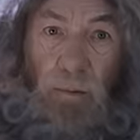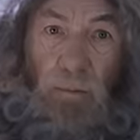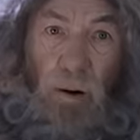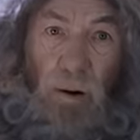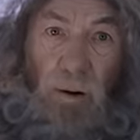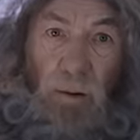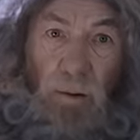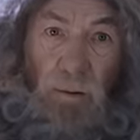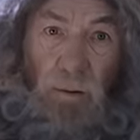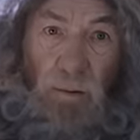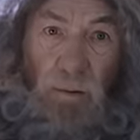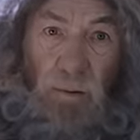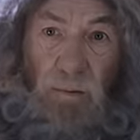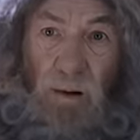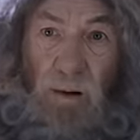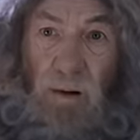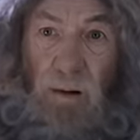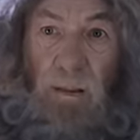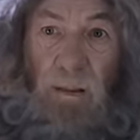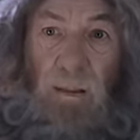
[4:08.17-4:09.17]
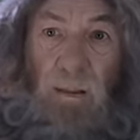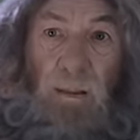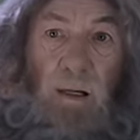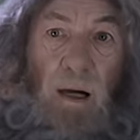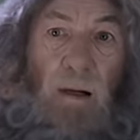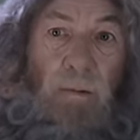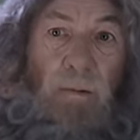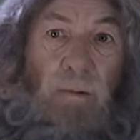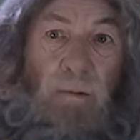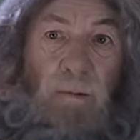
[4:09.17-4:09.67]
modelled a very
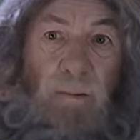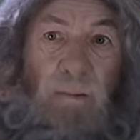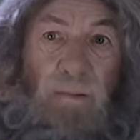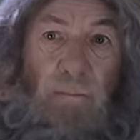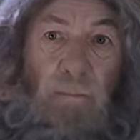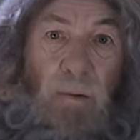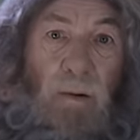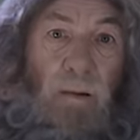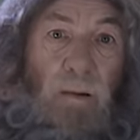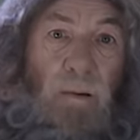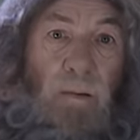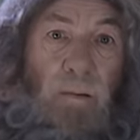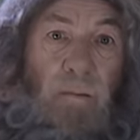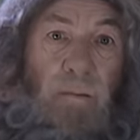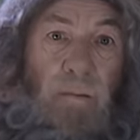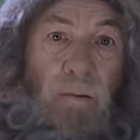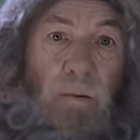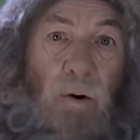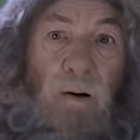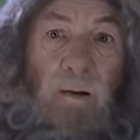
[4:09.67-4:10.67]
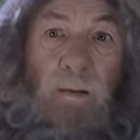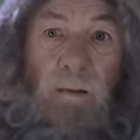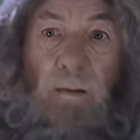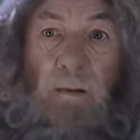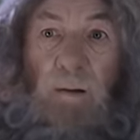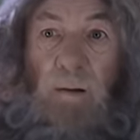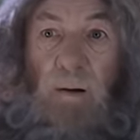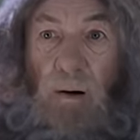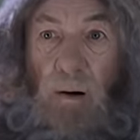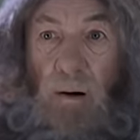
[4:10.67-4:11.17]
generous speed of 20
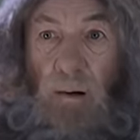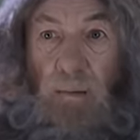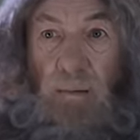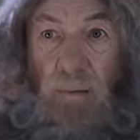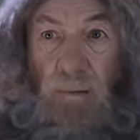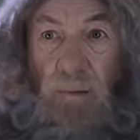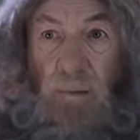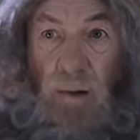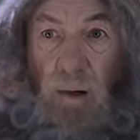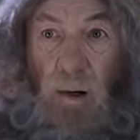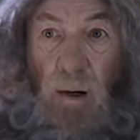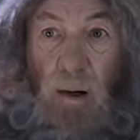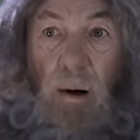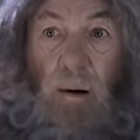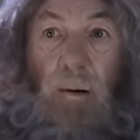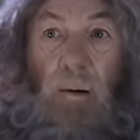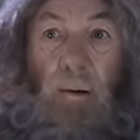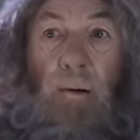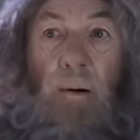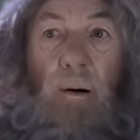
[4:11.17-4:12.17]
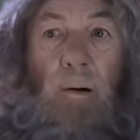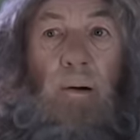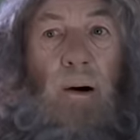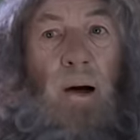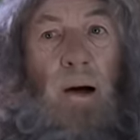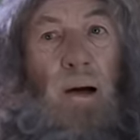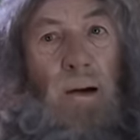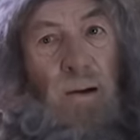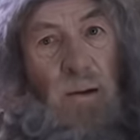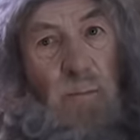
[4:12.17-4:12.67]
knots...
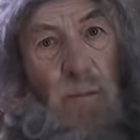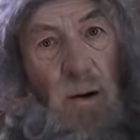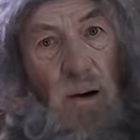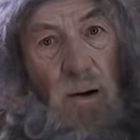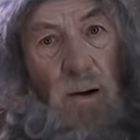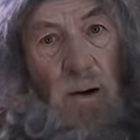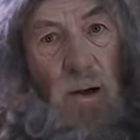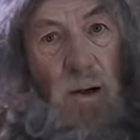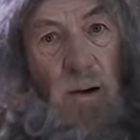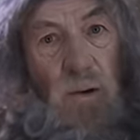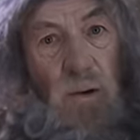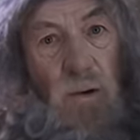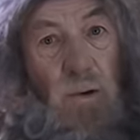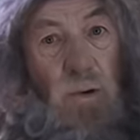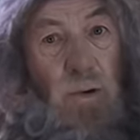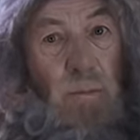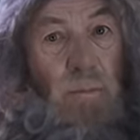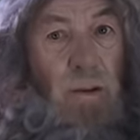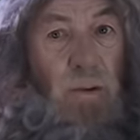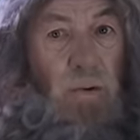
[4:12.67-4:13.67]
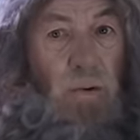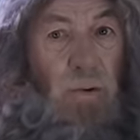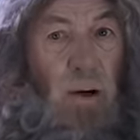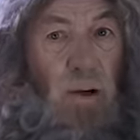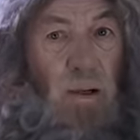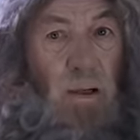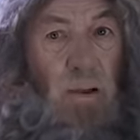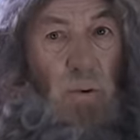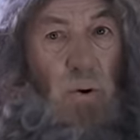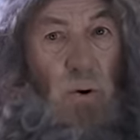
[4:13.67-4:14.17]
Right about now, you should be
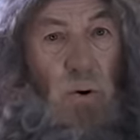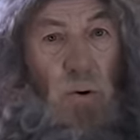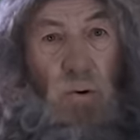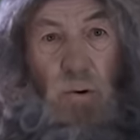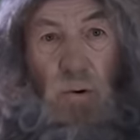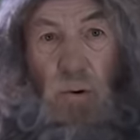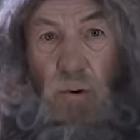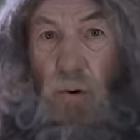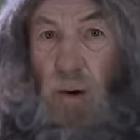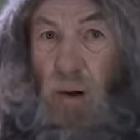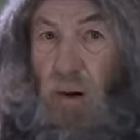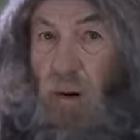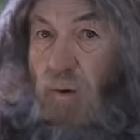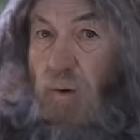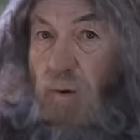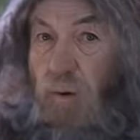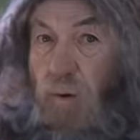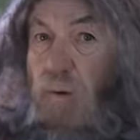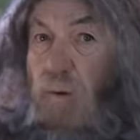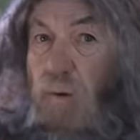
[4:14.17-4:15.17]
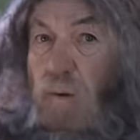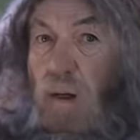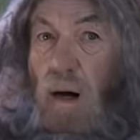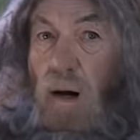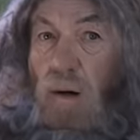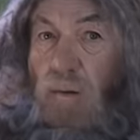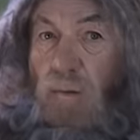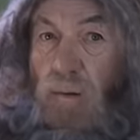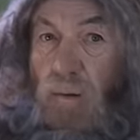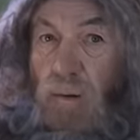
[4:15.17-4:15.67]
treading water about
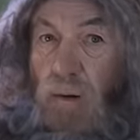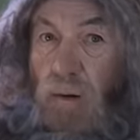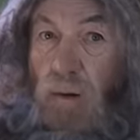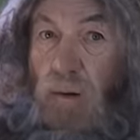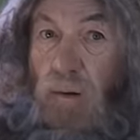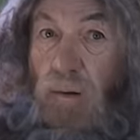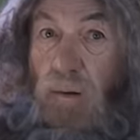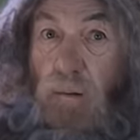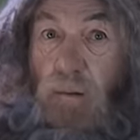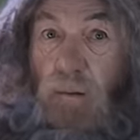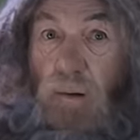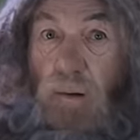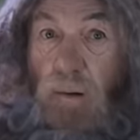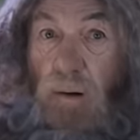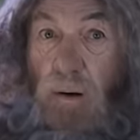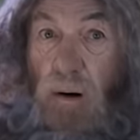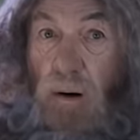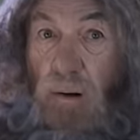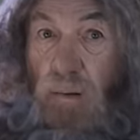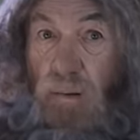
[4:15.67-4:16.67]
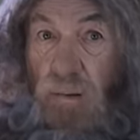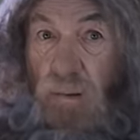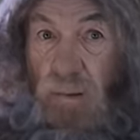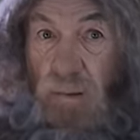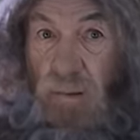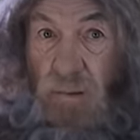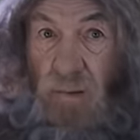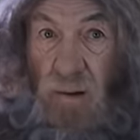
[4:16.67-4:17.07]
2,000 leagues off the coast of